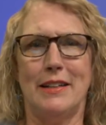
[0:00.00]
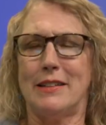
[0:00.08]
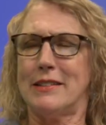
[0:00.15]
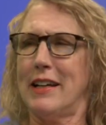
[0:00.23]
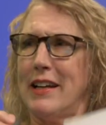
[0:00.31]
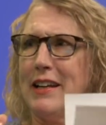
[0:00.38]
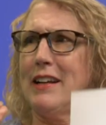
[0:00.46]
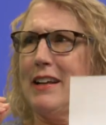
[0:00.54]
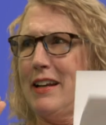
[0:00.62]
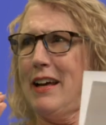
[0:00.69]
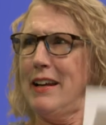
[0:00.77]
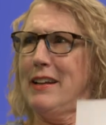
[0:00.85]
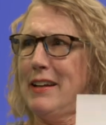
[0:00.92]
Da da da
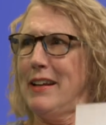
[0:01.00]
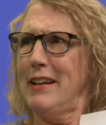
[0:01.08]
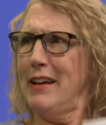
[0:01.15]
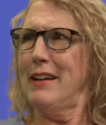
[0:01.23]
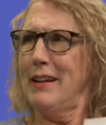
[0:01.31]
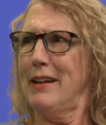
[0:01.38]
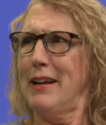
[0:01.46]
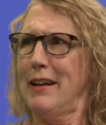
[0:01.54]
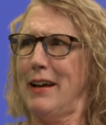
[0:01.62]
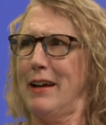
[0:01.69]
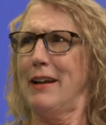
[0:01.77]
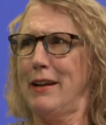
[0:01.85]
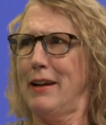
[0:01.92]
da da da da
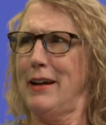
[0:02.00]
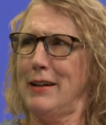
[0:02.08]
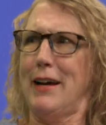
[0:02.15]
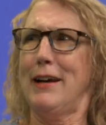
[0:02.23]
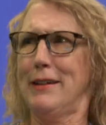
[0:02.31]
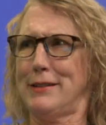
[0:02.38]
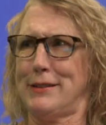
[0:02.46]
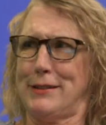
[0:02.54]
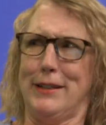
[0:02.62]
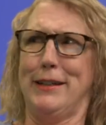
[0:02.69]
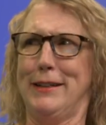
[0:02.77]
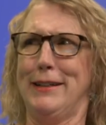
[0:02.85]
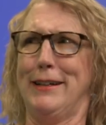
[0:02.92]
da da da da
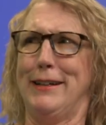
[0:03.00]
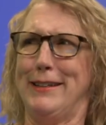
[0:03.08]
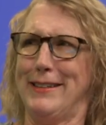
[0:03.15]
da